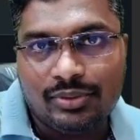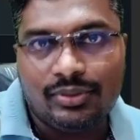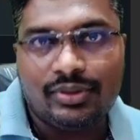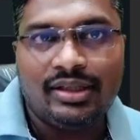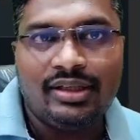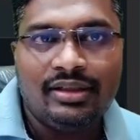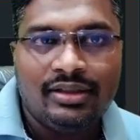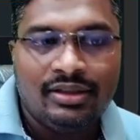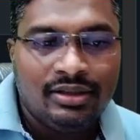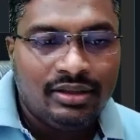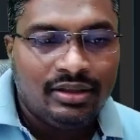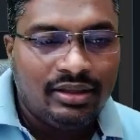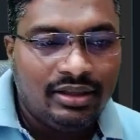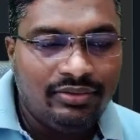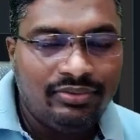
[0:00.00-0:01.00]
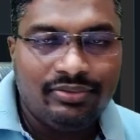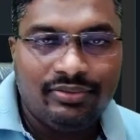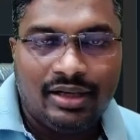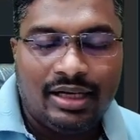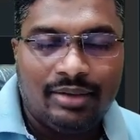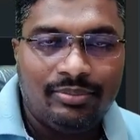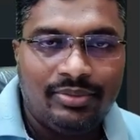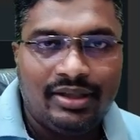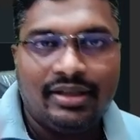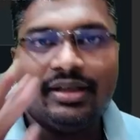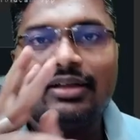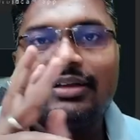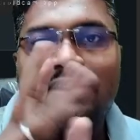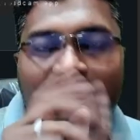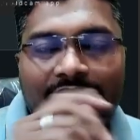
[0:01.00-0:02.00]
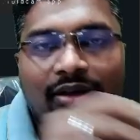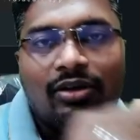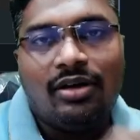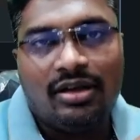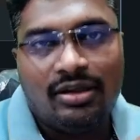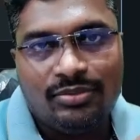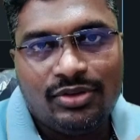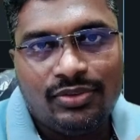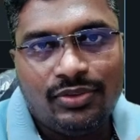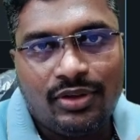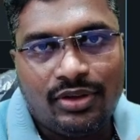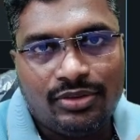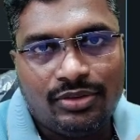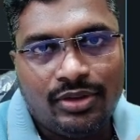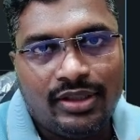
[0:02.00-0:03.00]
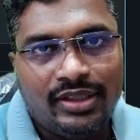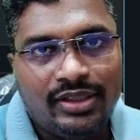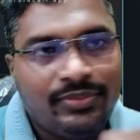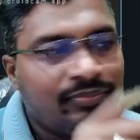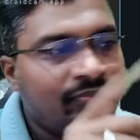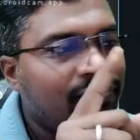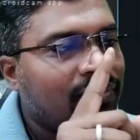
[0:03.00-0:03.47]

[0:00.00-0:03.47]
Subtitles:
Okay, if I'm taking 3 columns for joining,